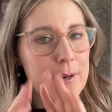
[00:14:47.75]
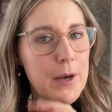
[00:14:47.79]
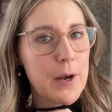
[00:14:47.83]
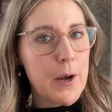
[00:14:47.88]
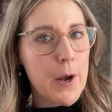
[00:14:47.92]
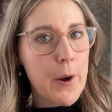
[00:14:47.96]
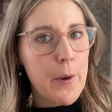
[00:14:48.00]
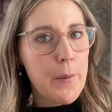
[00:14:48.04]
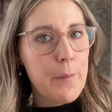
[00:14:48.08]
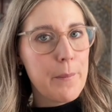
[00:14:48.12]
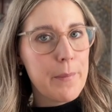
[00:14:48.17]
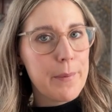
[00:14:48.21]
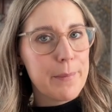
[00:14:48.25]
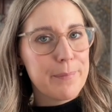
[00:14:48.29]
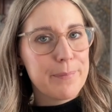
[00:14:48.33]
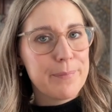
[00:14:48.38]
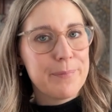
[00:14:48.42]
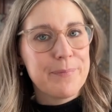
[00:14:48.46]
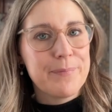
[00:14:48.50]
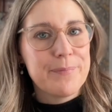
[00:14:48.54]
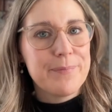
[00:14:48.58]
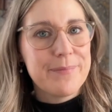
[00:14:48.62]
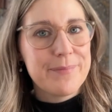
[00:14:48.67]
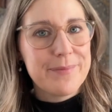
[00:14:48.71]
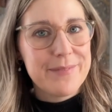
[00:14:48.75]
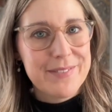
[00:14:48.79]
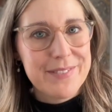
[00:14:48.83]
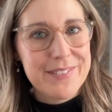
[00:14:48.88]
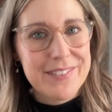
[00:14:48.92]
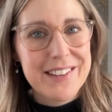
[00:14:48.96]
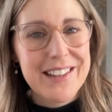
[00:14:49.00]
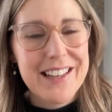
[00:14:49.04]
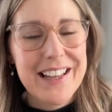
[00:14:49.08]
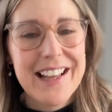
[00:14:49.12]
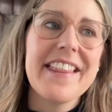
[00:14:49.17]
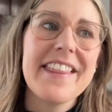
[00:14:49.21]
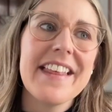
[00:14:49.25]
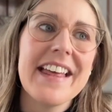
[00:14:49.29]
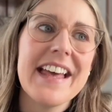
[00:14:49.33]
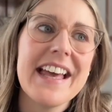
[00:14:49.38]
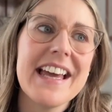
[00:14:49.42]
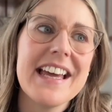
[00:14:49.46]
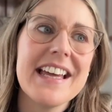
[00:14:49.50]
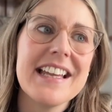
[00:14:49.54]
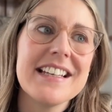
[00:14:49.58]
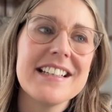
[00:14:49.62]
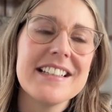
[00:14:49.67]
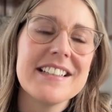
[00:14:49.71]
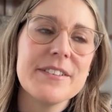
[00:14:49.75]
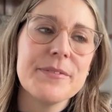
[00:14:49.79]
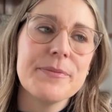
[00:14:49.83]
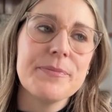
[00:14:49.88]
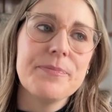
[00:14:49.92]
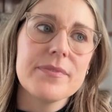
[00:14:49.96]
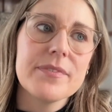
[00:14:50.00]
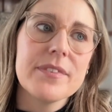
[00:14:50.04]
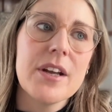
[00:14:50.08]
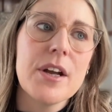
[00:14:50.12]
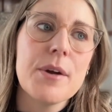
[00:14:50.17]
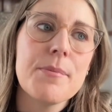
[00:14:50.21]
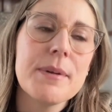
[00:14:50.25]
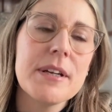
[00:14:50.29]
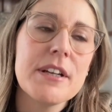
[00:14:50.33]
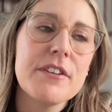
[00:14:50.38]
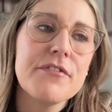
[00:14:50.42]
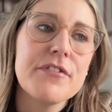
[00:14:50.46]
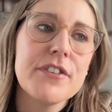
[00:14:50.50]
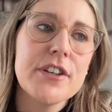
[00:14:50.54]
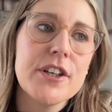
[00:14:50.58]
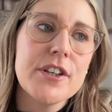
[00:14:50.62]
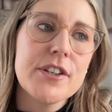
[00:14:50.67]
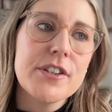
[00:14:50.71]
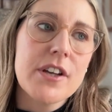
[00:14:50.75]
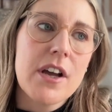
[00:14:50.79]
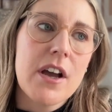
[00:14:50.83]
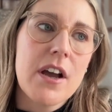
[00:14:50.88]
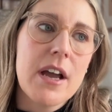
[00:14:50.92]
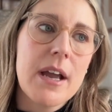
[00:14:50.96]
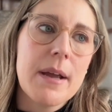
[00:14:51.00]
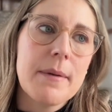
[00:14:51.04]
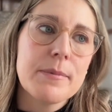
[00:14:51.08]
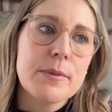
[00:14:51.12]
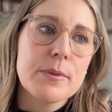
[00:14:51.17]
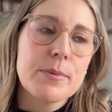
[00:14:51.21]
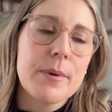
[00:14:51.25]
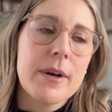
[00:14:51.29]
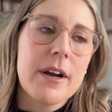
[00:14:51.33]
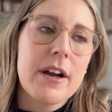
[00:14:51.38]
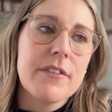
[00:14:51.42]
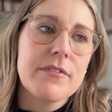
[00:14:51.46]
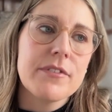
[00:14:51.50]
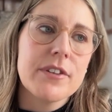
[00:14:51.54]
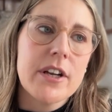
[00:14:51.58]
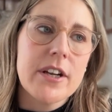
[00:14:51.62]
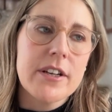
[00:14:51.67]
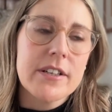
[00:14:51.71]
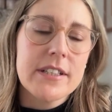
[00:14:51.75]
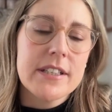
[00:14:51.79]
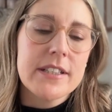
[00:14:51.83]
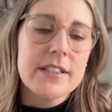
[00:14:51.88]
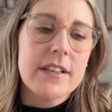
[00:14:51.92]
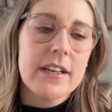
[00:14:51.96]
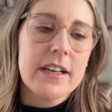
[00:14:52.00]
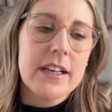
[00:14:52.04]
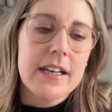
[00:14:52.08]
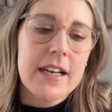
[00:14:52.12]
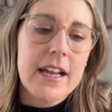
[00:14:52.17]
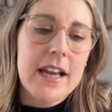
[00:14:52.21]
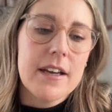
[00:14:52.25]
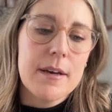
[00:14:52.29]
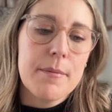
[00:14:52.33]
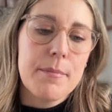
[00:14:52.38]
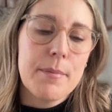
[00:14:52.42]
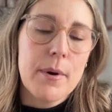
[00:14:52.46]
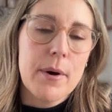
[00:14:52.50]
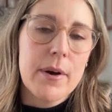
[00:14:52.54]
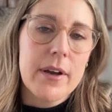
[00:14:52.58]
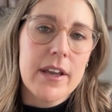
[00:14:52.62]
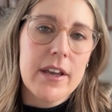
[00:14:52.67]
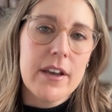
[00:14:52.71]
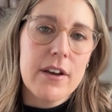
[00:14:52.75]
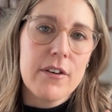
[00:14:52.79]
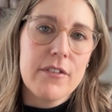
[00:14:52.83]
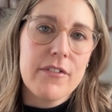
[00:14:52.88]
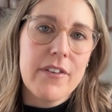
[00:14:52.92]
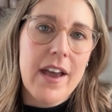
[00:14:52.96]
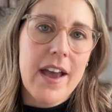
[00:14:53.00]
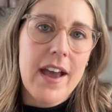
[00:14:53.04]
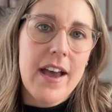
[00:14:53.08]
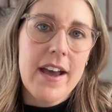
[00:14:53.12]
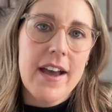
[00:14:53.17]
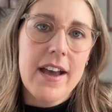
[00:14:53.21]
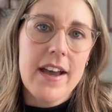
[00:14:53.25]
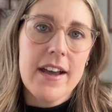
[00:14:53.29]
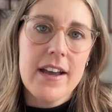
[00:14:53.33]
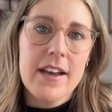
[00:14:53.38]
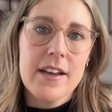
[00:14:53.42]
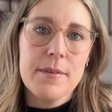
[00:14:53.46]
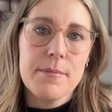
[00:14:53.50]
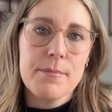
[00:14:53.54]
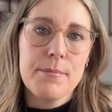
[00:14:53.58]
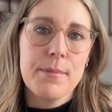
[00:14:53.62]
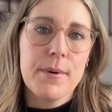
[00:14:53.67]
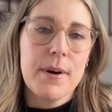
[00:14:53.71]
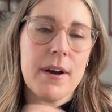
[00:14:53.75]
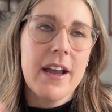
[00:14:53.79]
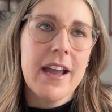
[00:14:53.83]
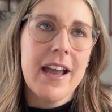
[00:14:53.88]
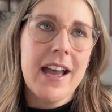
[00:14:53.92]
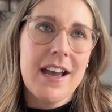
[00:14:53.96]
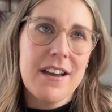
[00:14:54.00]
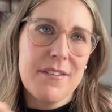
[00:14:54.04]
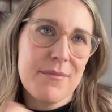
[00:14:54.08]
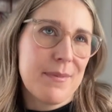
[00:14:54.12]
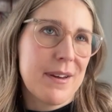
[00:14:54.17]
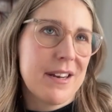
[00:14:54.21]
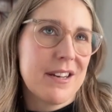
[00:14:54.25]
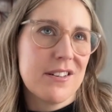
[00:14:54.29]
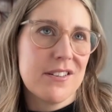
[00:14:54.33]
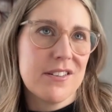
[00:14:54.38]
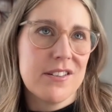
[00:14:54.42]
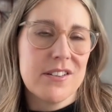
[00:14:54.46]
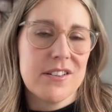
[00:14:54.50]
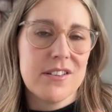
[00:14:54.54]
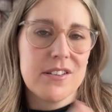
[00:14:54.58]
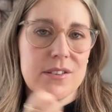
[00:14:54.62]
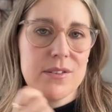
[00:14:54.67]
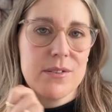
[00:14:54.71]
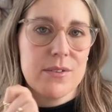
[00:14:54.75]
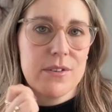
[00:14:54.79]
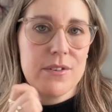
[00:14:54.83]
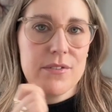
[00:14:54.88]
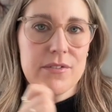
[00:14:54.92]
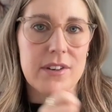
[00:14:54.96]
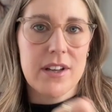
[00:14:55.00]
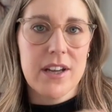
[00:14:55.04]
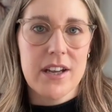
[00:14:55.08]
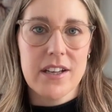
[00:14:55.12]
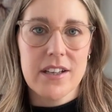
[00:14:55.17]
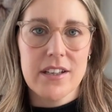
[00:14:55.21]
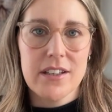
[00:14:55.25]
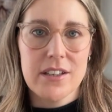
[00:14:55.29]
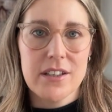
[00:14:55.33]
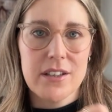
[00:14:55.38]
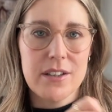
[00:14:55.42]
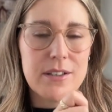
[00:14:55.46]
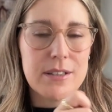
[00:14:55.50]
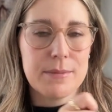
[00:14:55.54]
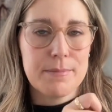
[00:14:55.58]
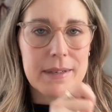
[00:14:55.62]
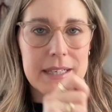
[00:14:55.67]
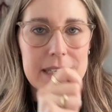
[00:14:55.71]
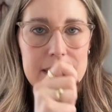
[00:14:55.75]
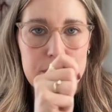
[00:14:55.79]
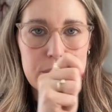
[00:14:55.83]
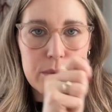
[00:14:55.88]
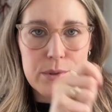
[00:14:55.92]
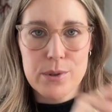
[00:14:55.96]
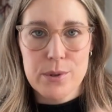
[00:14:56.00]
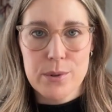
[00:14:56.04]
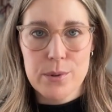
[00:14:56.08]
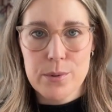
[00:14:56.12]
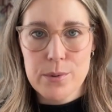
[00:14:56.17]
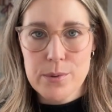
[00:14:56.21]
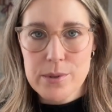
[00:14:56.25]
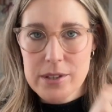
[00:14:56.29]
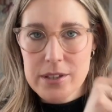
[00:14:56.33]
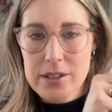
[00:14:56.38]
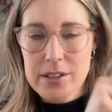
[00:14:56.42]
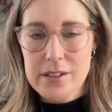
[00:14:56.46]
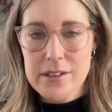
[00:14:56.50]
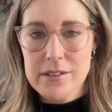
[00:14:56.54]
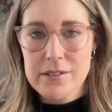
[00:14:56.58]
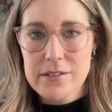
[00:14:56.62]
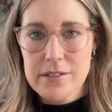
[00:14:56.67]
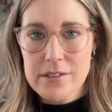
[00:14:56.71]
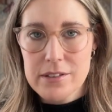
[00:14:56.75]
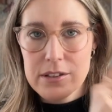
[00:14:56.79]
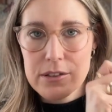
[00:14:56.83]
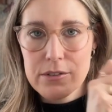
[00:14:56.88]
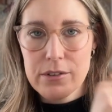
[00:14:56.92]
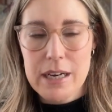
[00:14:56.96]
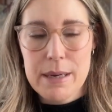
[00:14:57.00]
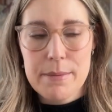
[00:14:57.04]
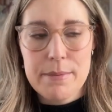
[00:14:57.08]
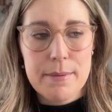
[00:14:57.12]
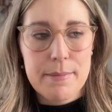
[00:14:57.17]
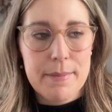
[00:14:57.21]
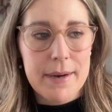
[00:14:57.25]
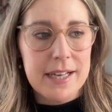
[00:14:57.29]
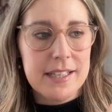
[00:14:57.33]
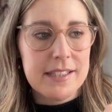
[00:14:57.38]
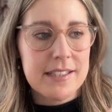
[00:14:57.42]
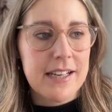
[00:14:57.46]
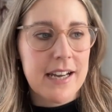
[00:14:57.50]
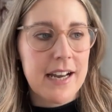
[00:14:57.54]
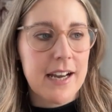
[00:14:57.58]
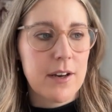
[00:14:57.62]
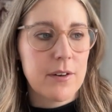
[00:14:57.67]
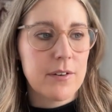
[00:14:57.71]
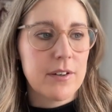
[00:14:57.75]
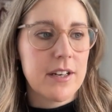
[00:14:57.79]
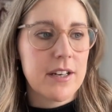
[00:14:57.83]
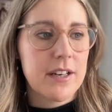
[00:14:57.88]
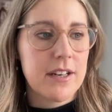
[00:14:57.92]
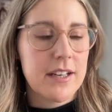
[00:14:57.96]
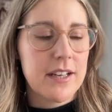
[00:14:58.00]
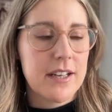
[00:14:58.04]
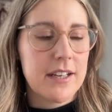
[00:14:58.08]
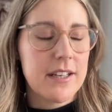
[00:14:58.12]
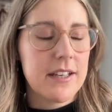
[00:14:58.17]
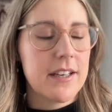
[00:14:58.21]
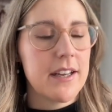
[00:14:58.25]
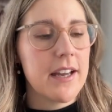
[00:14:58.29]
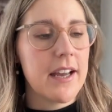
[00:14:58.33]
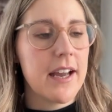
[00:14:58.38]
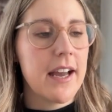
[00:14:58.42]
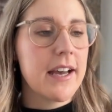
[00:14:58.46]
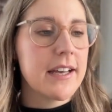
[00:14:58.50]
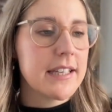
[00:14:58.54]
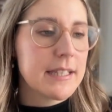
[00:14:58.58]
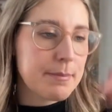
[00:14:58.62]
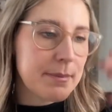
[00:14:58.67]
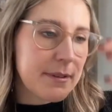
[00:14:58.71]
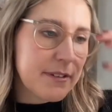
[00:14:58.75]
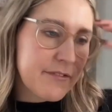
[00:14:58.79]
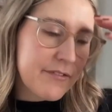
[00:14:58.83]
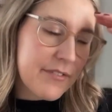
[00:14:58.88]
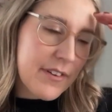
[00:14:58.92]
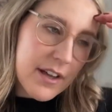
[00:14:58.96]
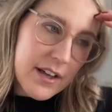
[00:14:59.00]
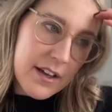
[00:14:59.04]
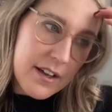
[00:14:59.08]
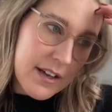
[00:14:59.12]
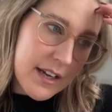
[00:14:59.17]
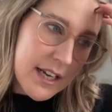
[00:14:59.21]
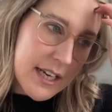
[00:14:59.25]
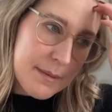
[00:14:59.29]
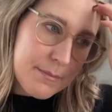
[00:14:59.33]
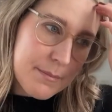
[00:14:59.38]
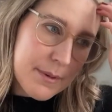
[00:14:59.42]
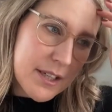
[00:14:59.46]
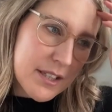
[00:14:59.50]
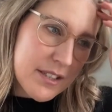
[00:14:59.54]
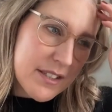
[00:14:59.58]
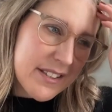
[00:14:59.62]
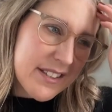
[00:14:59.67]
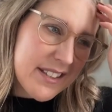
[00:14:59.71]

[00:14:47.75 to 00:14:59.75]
nope. And then there have been a few times where I've noticed like a pocket of air, but I have managed to just sort of like use my little tool to scrape it back down, and it has been fine. But I just